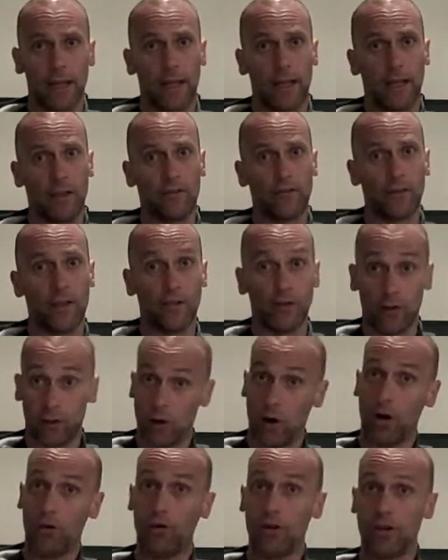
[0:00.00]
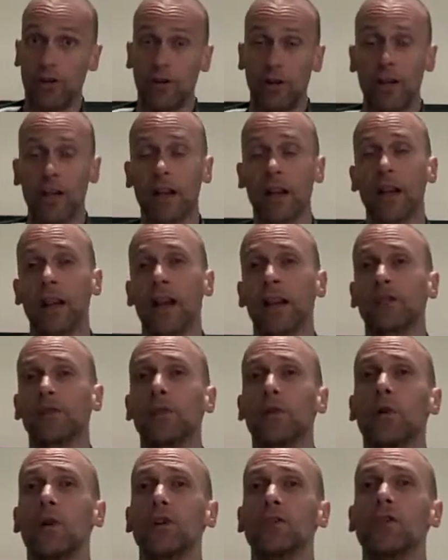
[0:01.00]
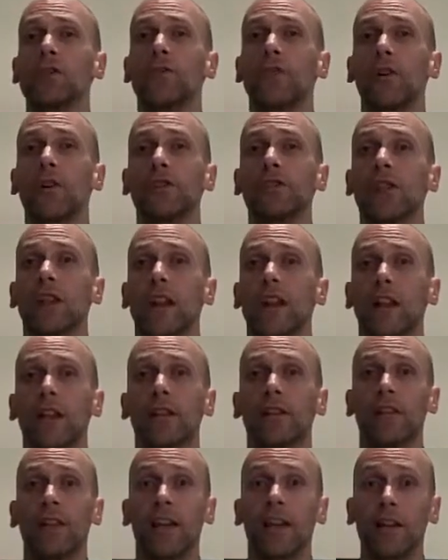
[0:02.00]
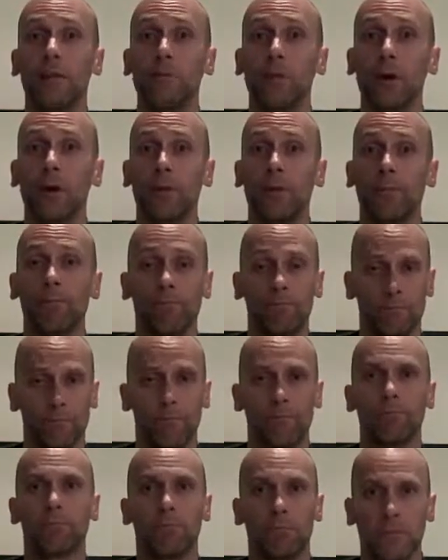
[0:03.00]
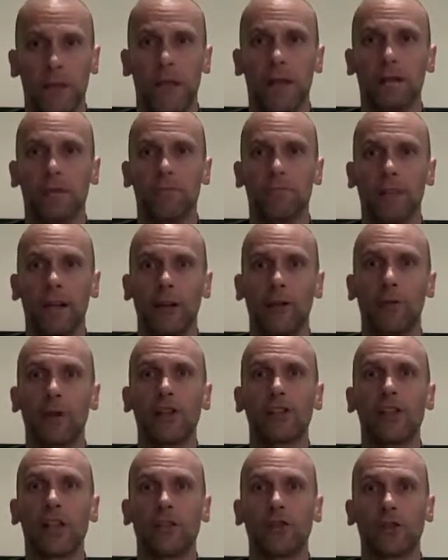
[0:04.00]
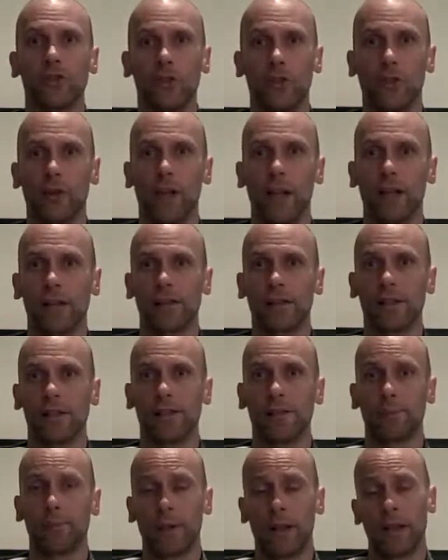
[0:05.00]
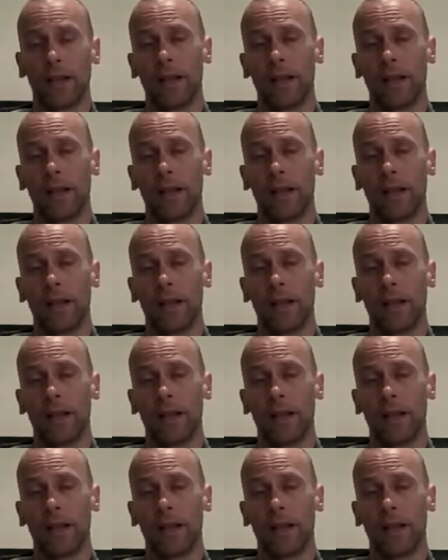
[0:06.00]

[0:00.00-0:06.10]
If you're already drinking a glass of water first thing in the morning, then increase that to 2 glasses.